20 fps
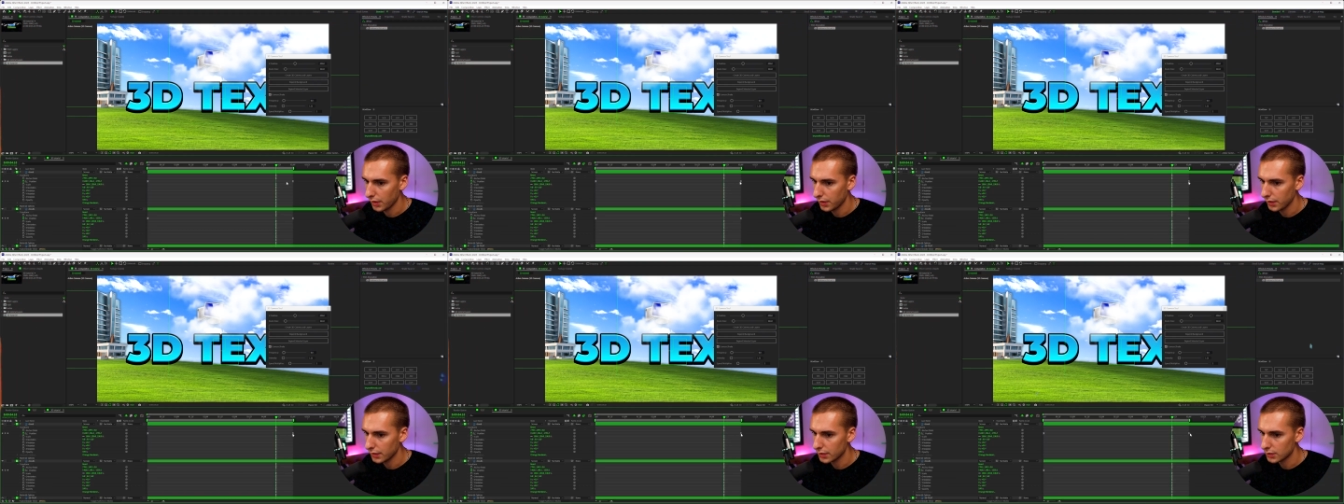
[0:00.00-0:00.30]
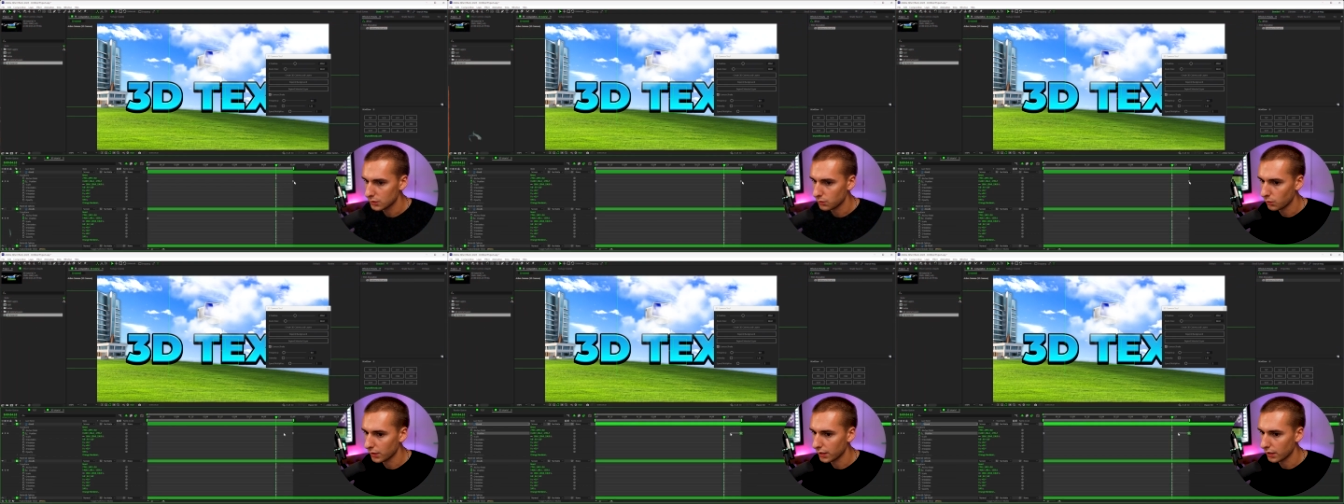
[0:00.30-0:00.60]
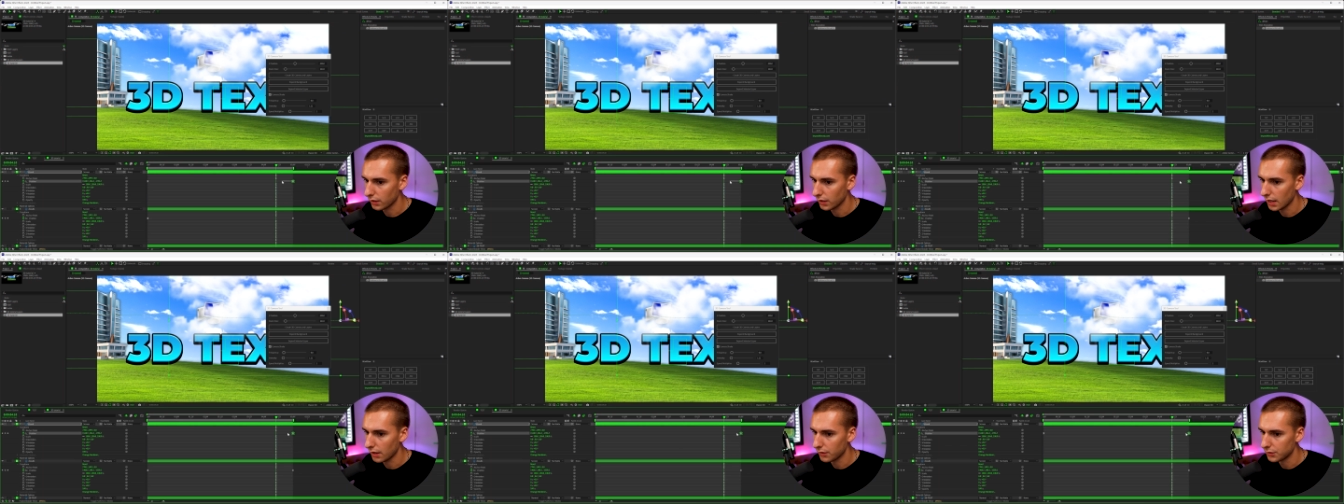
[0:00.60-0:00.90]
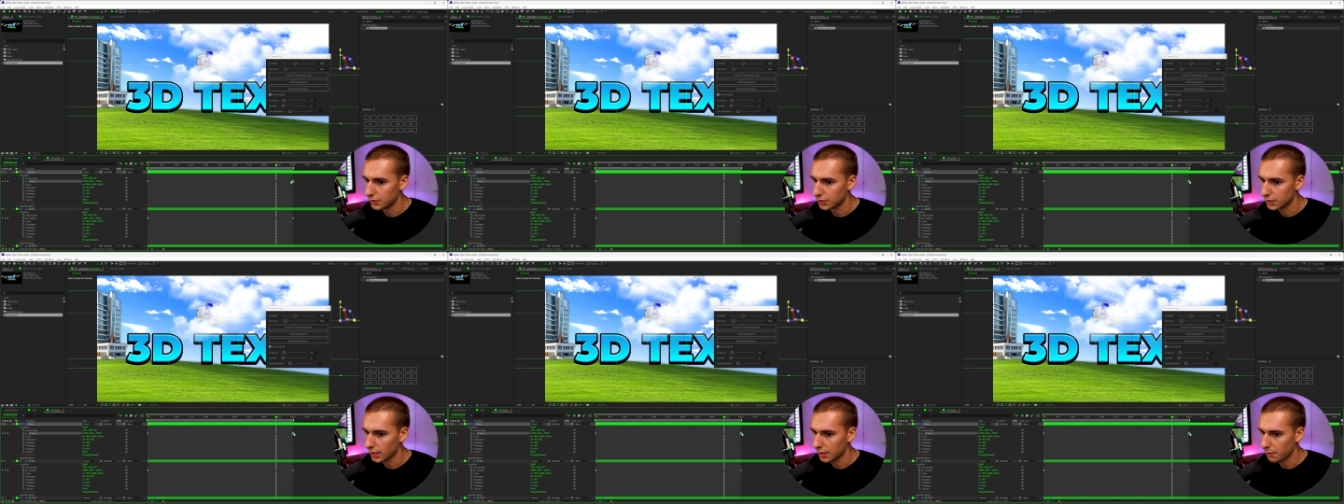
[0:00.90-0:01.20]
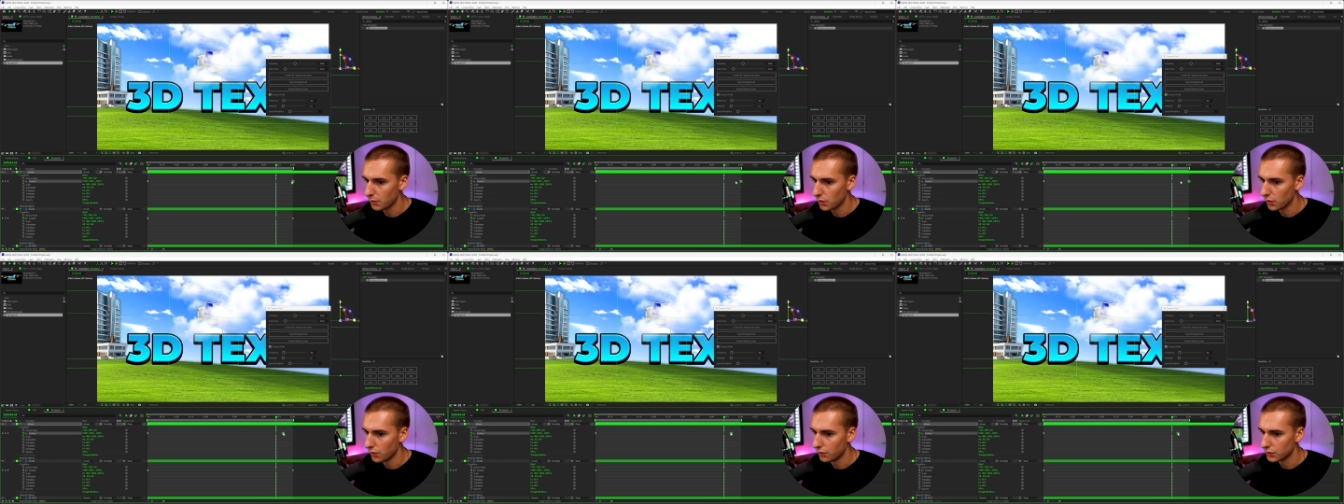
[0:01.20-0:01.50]
I think this one cloud just like
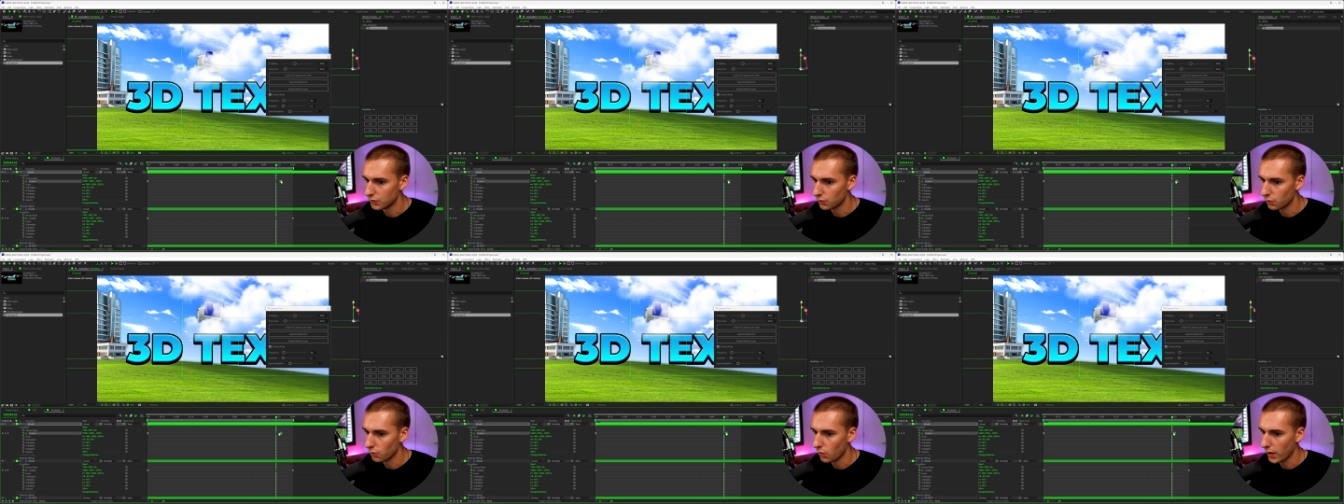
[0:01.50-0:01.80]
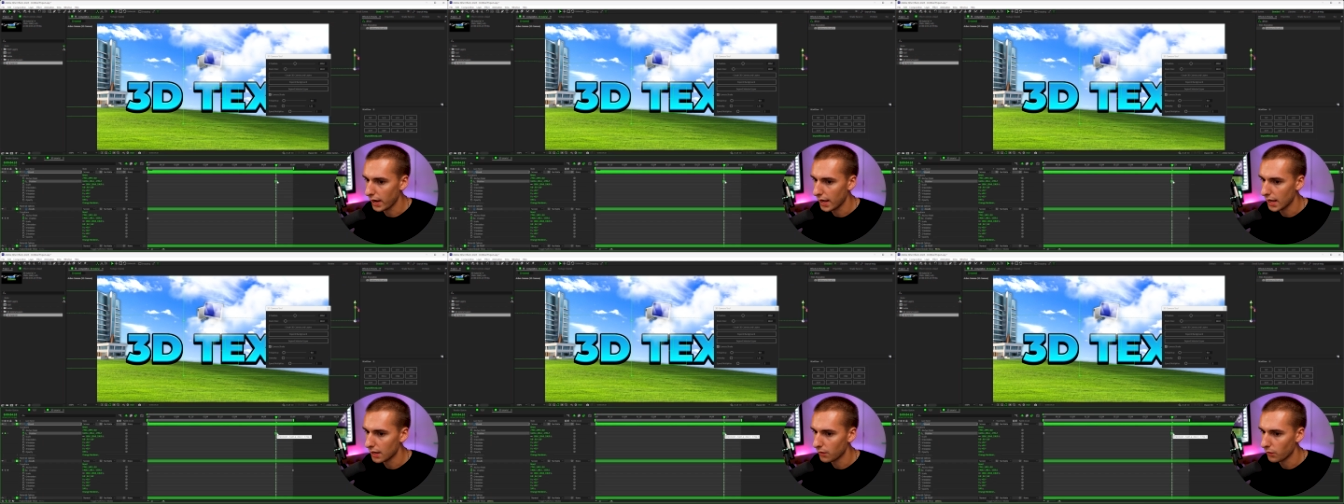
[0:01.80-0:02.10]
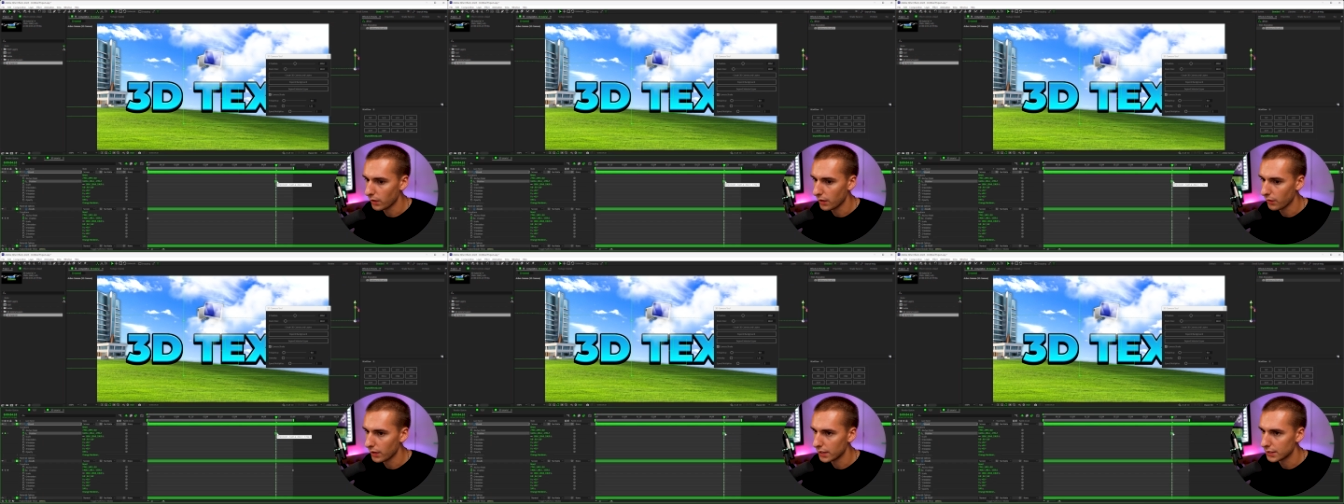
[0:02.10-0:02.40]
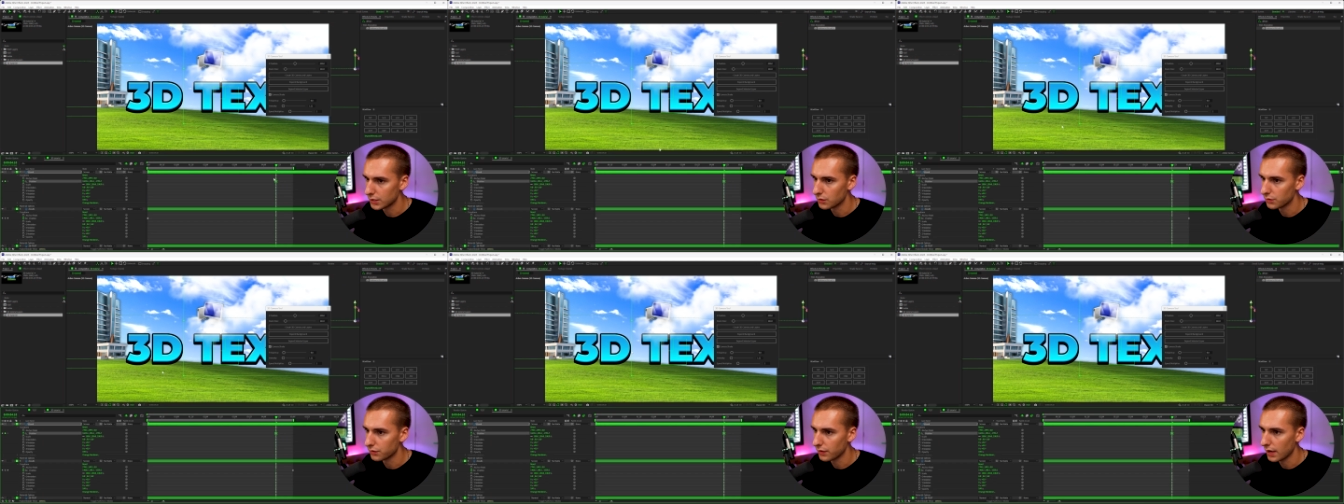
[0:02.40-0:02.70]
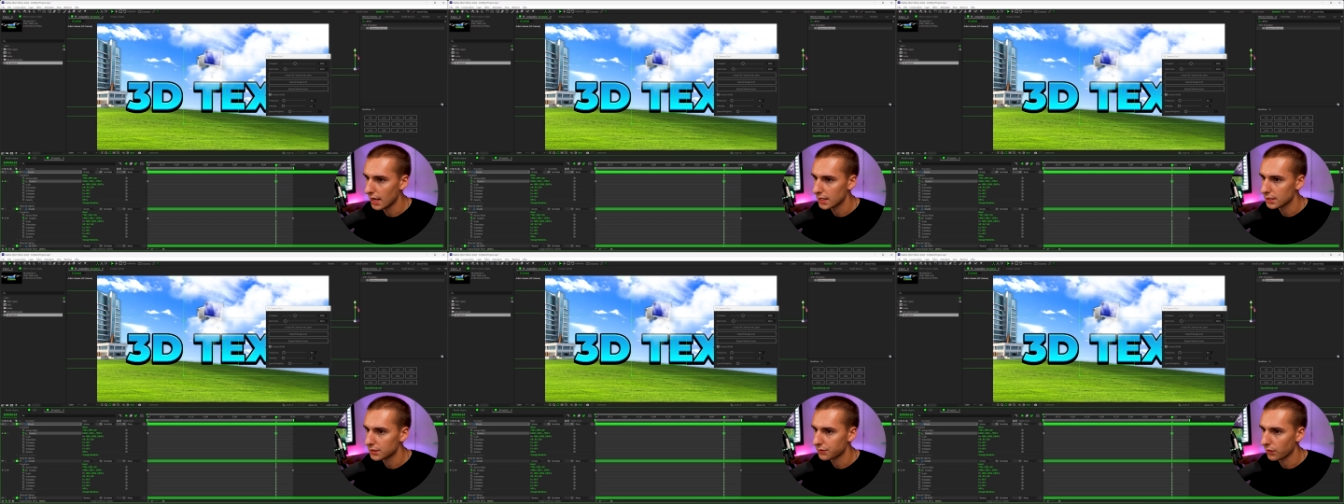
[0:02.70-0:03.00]
moves way, way, way too
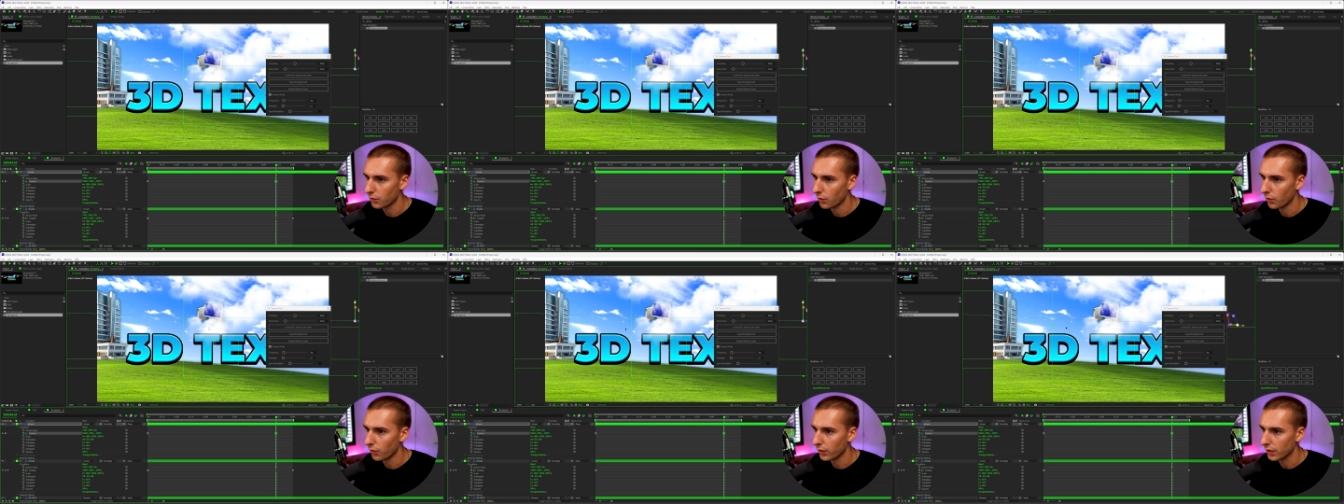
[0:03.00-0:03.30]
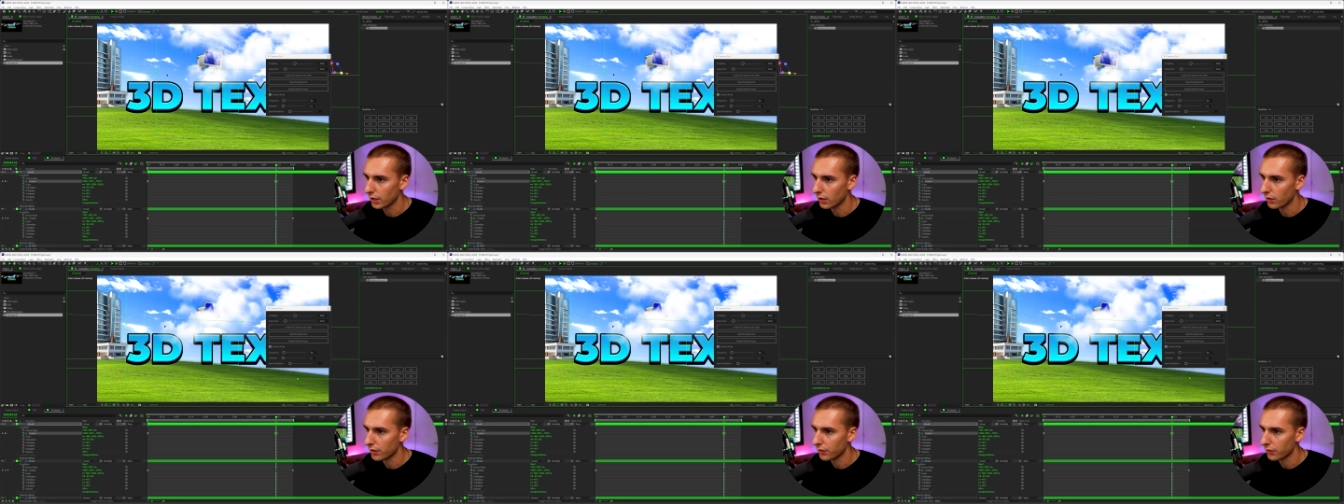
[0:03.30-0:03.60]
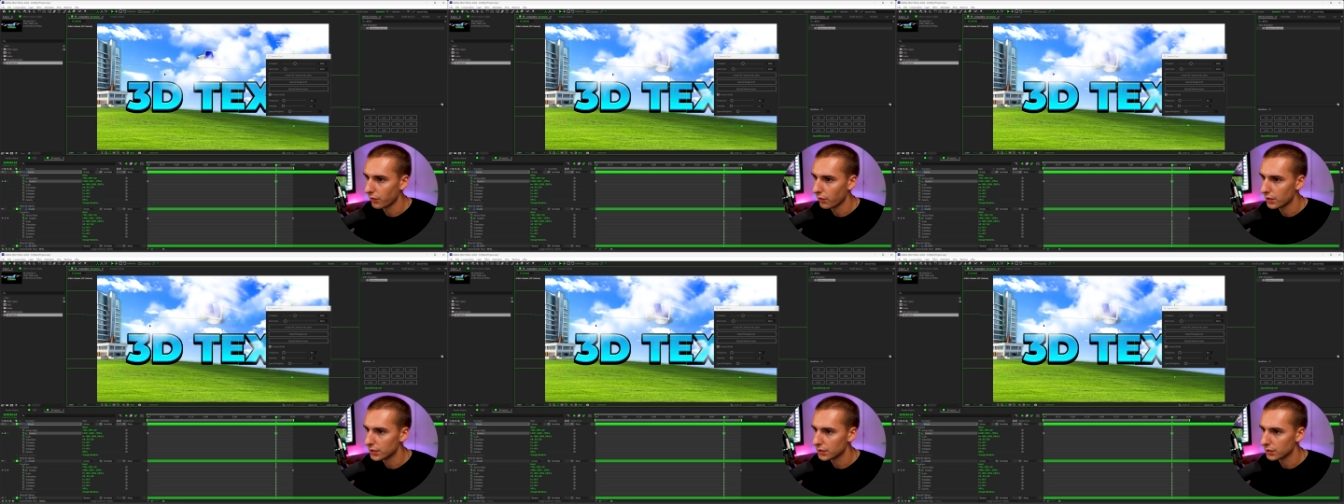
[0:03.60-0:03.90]
fast for what we're going for.